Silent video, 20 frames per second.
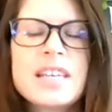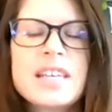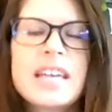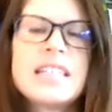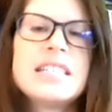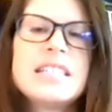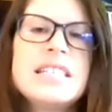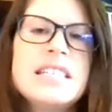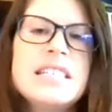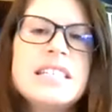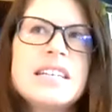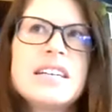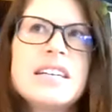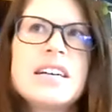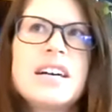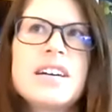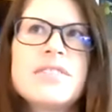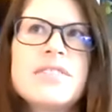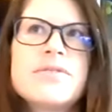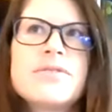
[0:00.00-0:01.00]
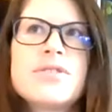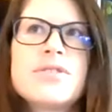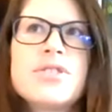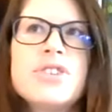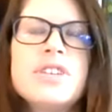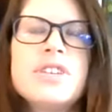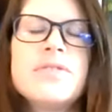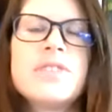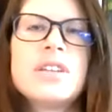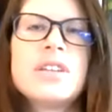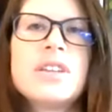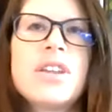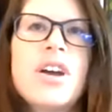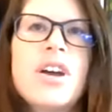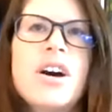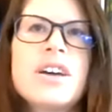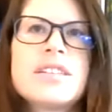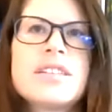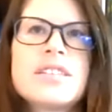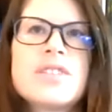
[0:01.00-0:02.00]
idea of grief and
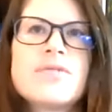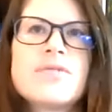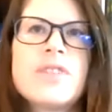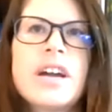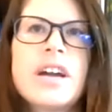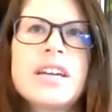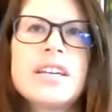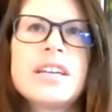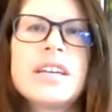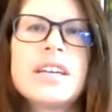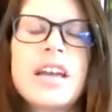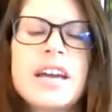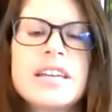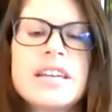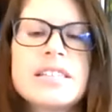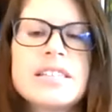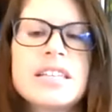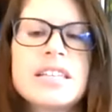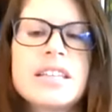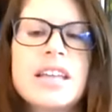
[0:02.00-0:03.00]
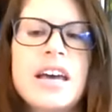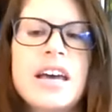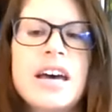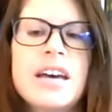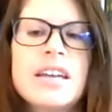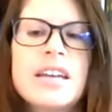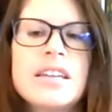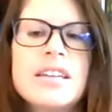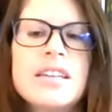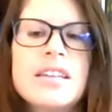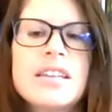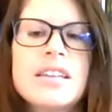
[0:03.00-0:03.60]
loss, and recognizing that